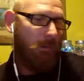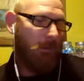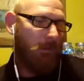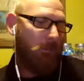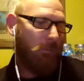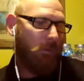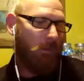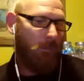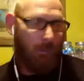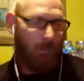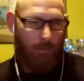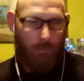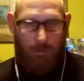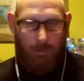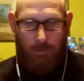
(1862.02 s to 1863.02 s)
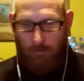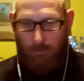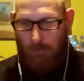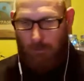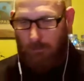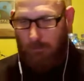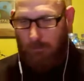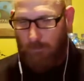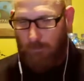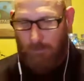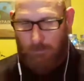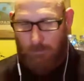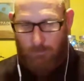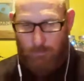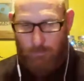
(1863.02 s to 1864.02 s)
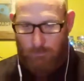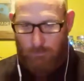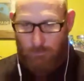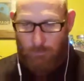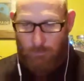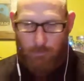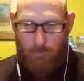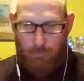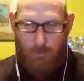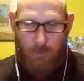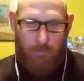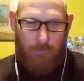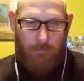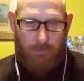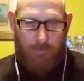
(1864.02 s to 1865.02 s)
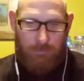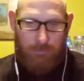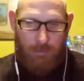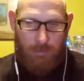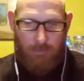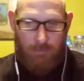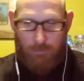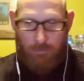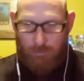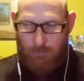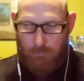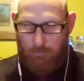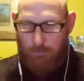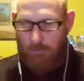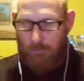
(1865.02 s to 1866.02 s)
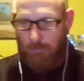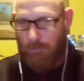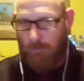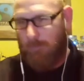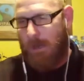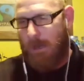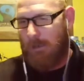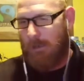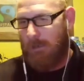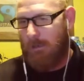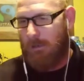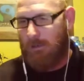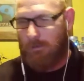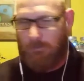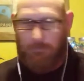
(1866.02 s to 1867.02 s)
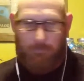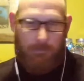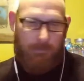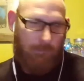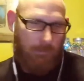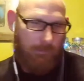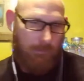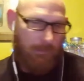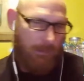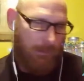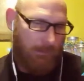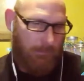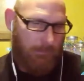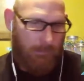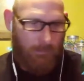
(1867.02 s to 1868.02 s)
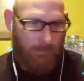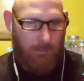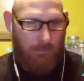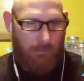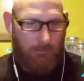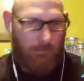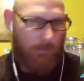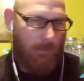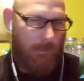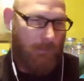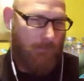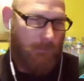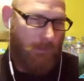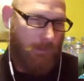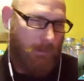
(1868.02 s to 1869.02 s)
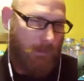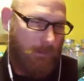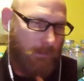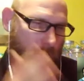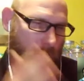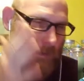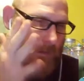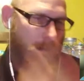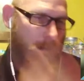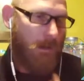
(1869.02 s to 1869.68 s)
a point where we, like, literally, we were able to, like, calculate, because we could look back at, like, a specific date and say, okay, this is when I started to, like,